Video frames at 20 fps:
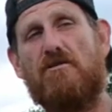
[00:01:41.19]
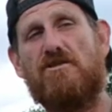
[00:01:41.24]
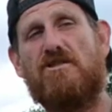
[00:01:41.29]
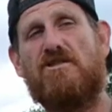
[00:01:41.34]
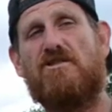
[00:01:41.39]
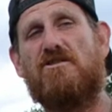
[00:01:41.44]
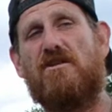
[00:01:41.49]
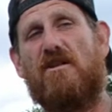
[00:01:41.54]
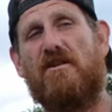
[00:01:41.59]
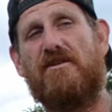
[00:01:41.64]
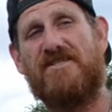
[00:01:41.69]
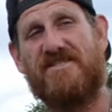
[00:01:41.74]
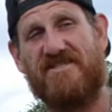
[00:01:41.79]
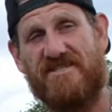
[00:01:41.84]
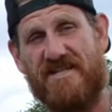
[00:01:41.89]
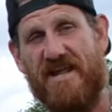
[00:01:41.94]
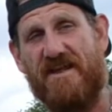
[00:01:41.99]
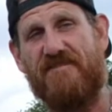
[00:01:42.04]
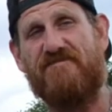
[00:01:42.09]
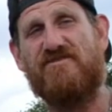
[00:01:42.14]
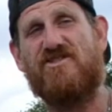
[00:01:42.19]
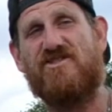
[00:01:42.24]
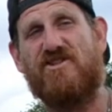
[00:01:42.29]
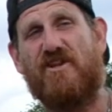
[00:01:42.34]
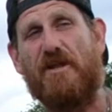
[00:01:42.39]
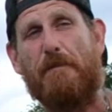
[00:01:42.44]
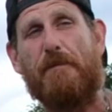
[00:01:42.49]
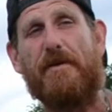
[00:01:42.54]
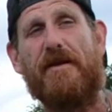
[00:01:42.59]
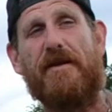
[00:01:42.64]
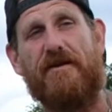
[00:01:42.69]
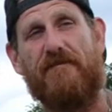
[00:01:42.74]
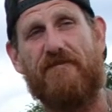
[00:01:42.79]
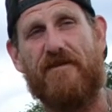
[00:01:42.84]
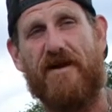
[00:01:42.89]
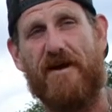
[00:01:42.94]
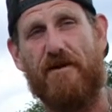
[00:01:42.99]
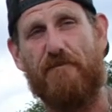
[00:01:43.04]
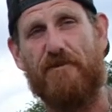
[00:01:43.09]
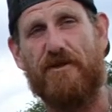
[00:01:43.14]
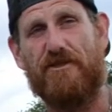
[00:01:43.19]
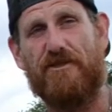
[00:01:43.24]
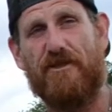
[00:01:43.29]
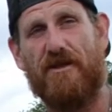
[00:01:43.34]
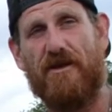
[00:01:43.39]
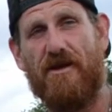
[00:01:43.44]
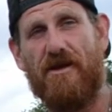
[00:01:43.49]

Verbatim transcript: safe sleeping environment.